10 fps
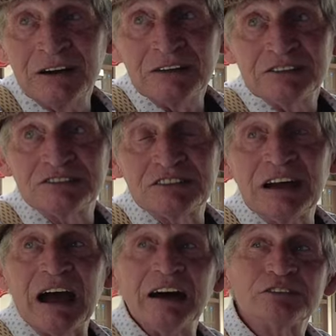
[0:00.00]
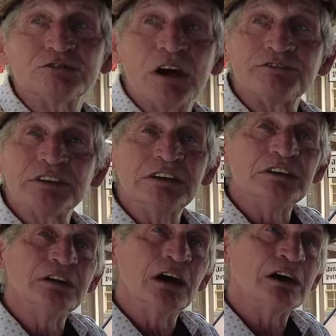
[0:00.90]
Mm-hmm. The city has
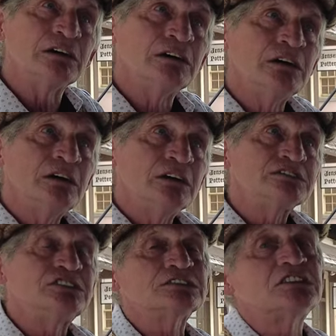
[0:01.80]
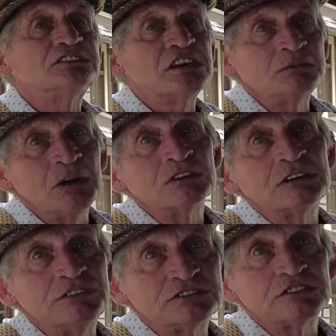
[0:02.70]
roughly 6 to 10
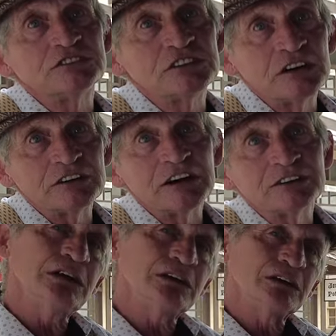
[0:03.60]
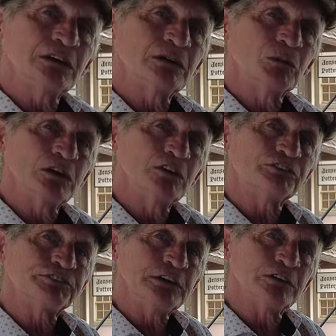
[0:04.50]
million visitors a year. And what you'll
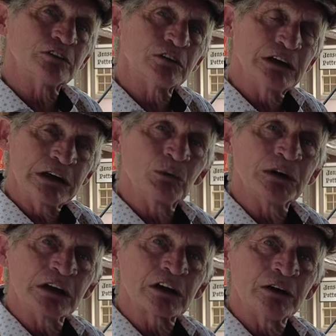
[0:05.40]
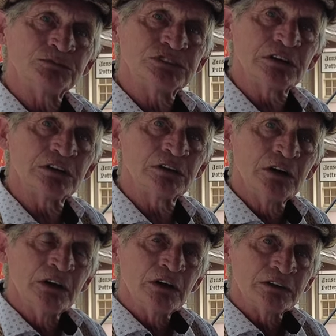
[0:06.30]
feel, or anyone that comes here,
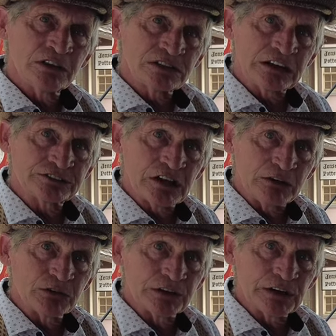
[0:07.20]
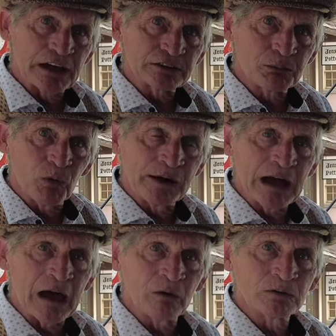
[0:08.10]
and the things that I really like to point
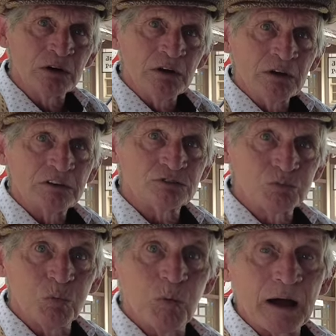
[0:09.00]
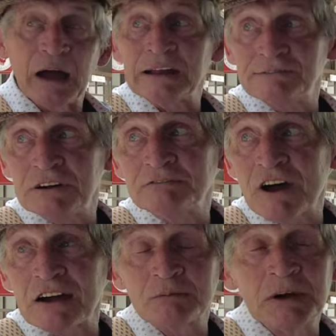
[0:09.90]
out, is what kind of an
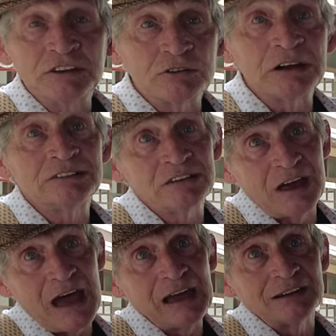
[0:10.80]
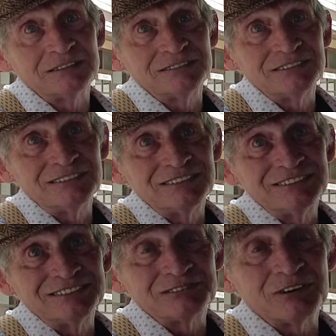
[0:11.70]
environment you're in today.
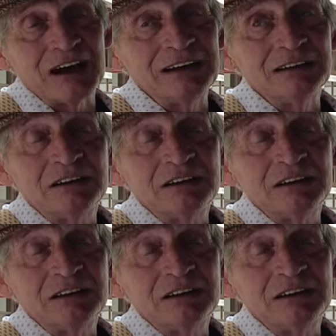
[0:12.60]
Mm-hmm. Right?